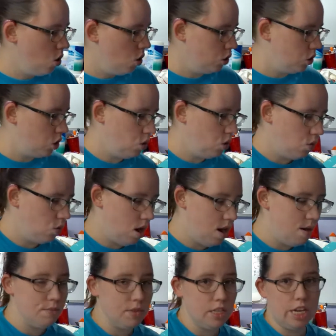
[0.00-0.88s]
So
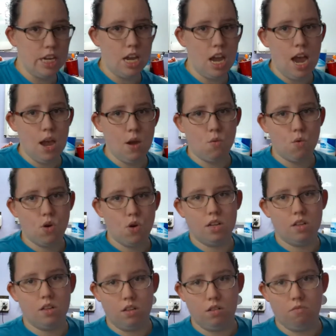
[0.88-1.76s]
normally I would
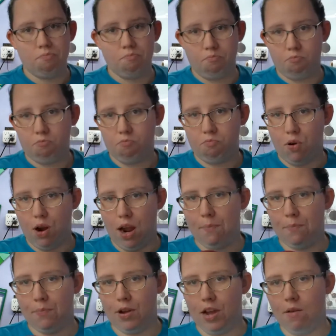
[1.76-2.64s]

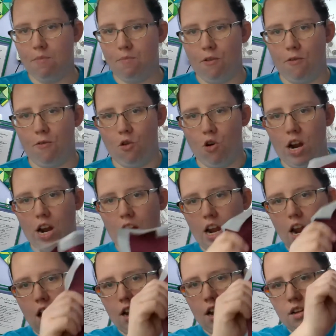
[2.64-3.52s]
prep it
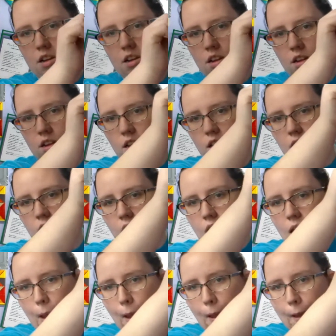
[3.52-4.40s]
beforehand,
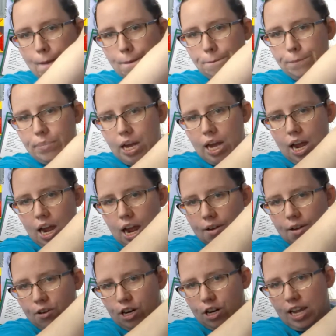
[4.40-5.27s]
but
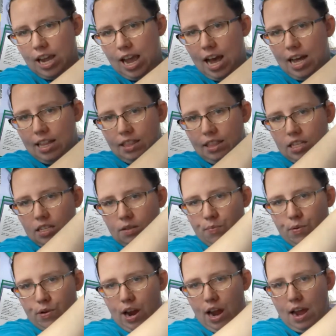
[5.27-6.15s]
I've already had this
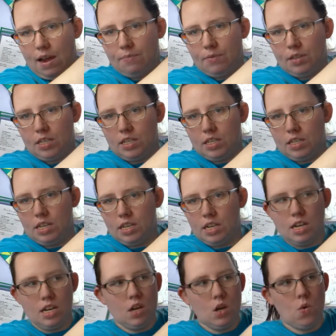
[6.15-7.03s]
prepped
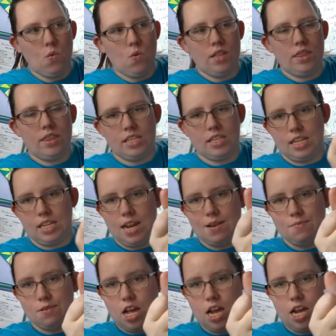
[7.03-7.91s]
with the
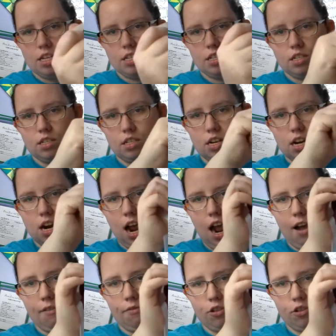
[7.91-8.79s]
stabilizer
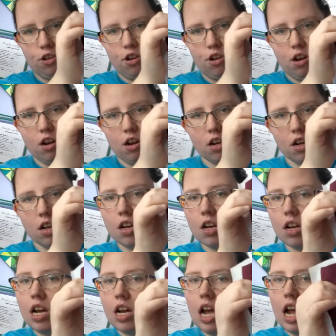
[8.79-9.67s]
after,
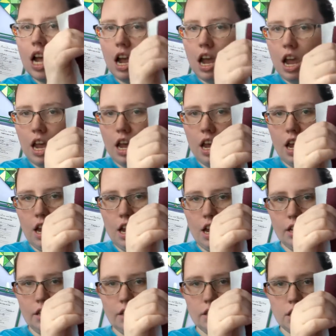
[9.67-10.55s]

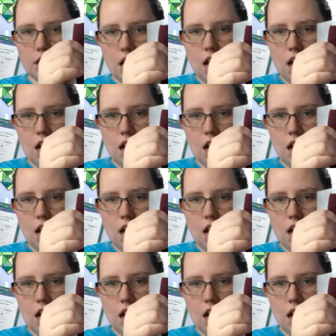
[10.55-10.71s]
and